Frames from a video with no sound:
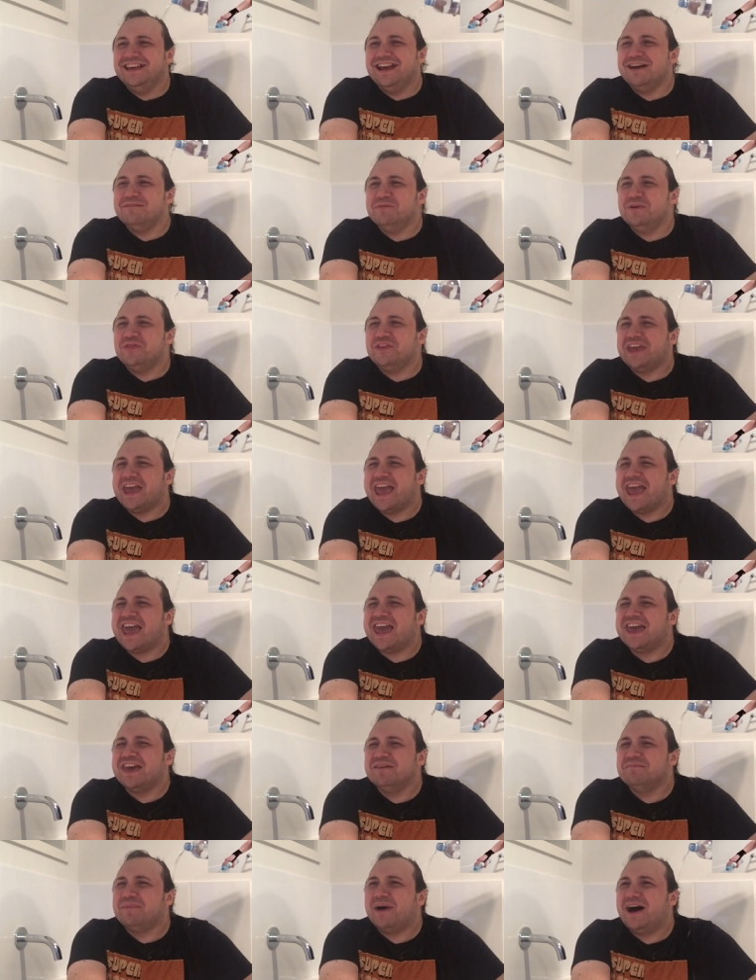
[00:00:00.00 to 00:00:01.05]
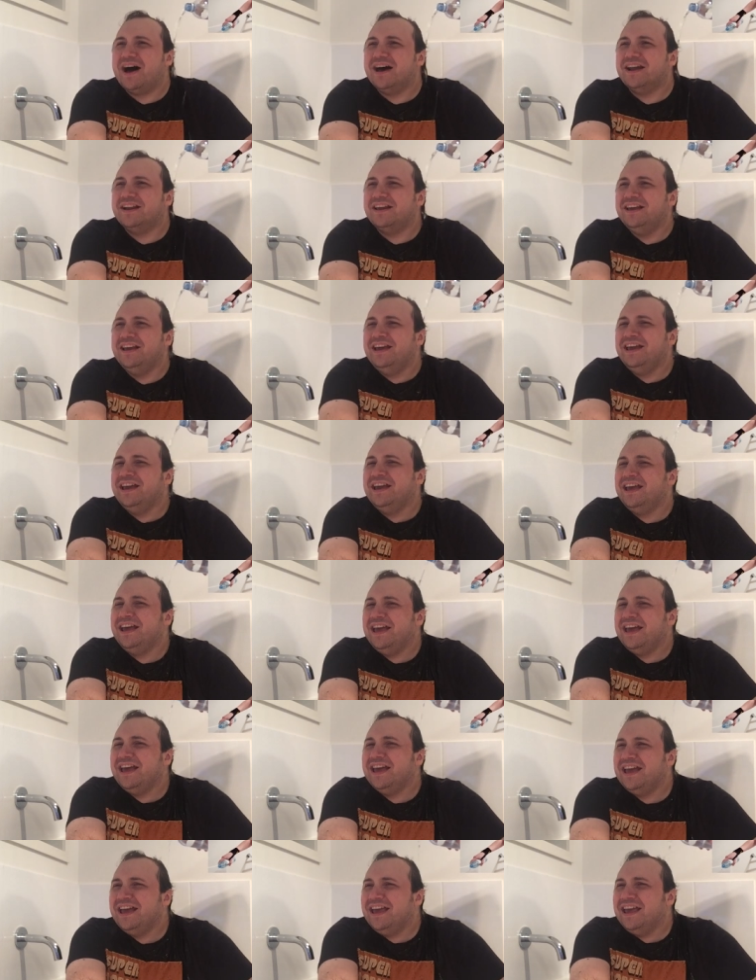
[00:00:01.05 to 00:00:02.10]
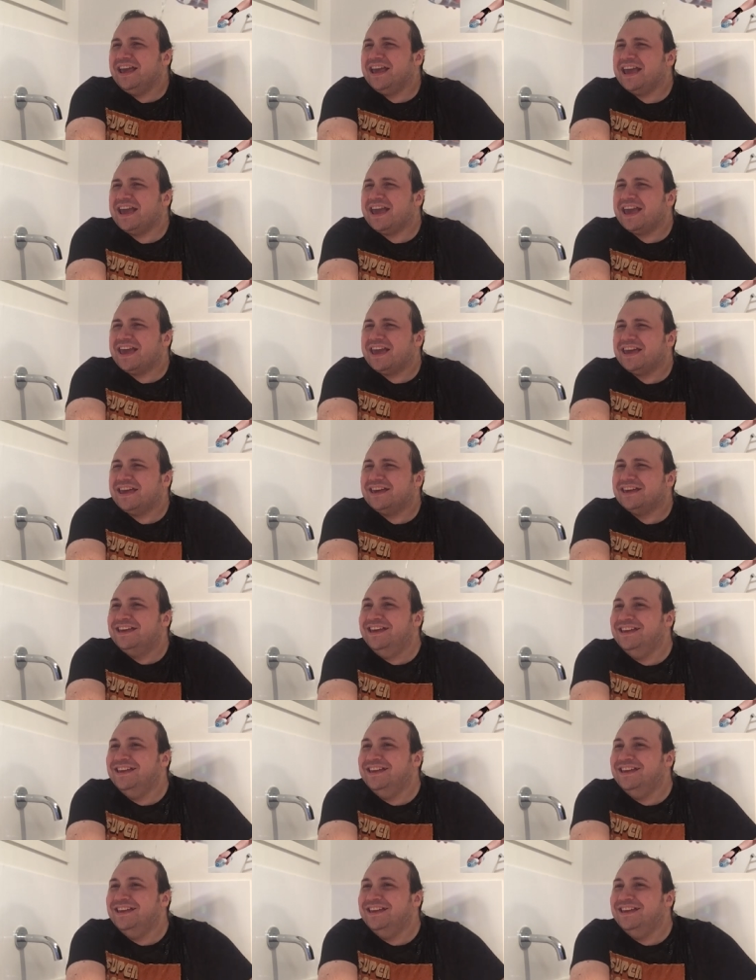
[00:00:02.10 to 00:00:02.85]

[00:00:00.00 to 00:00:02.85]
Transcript: I at the eh part. Eh.